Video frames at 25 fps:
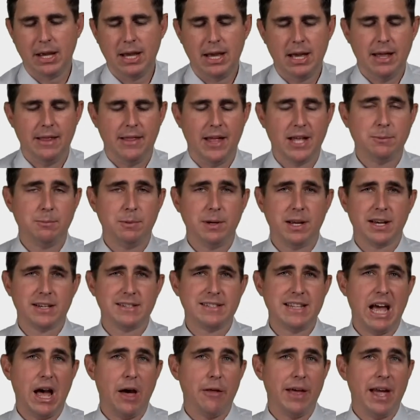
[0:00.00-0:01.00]
that's because
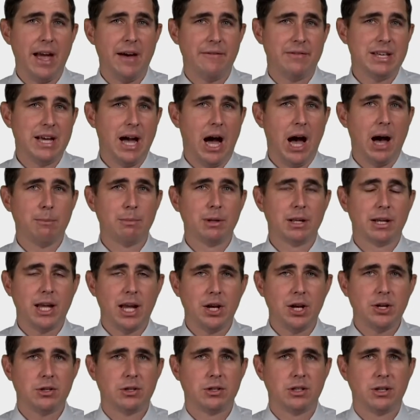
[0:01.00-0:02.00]
now they have the
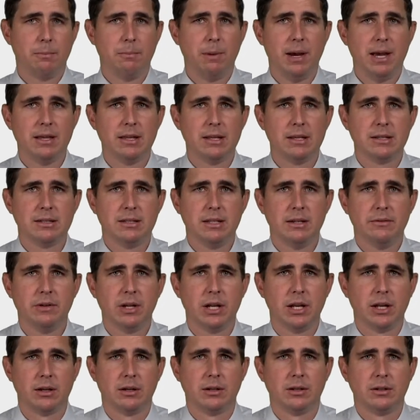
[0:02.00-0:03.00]
obligation to pay this
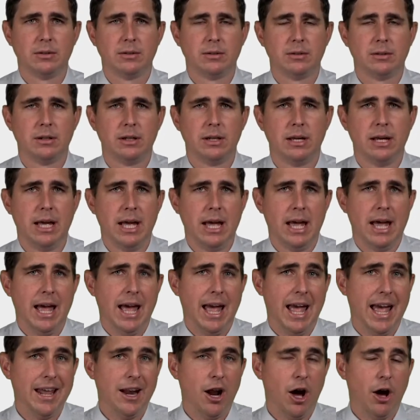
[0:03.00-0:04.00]
dividend
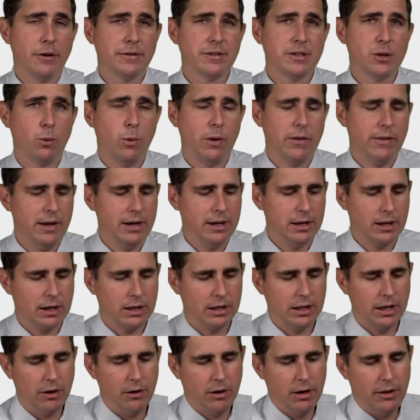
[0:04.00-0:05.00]
and also when they
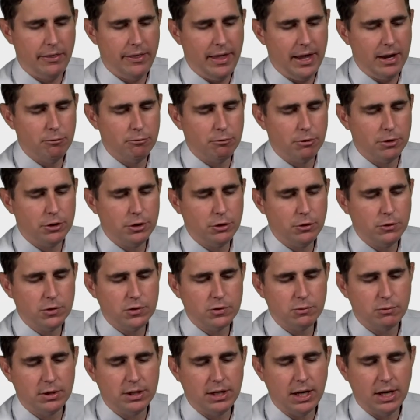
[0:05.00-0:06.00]
declare it they reduce
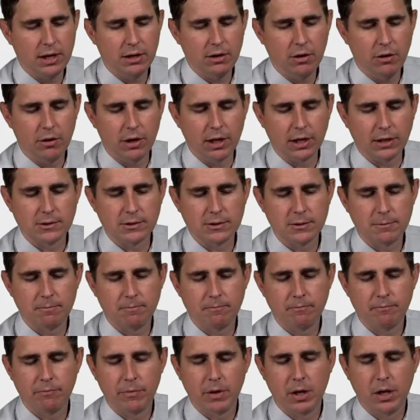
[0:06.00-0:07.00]
retained earnings
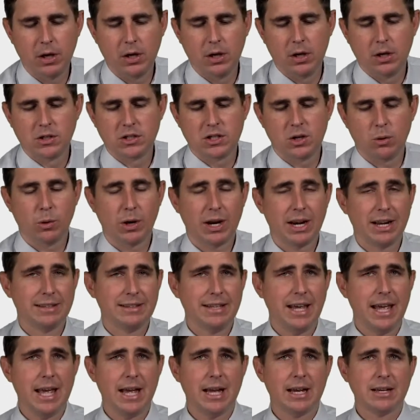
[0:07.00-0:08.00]
so we're going to
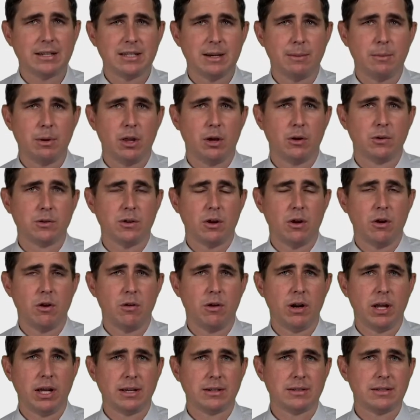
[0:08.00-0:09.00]
take some of those
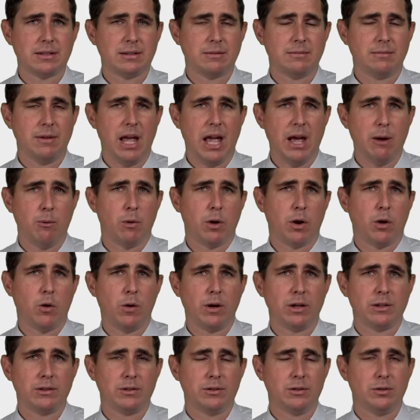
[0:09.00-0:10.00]
earnings and we're
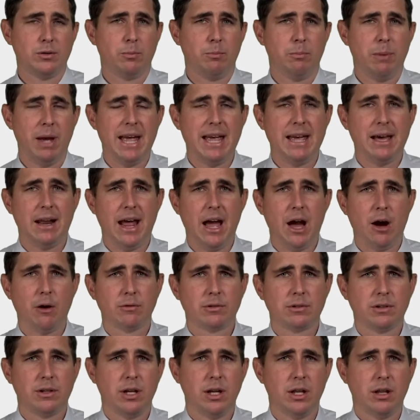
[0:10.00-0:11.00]
going to pay it out
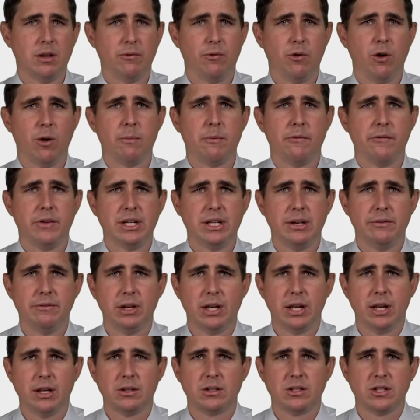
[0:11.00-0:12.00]
in the form of a
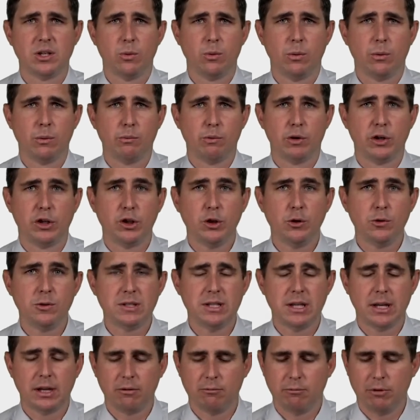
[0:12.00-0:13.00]
dividend so we're
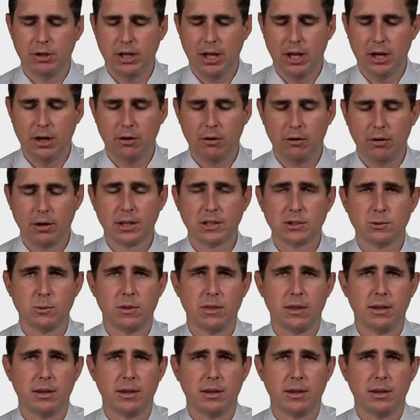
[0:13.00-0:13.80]
reducing retained earnings with a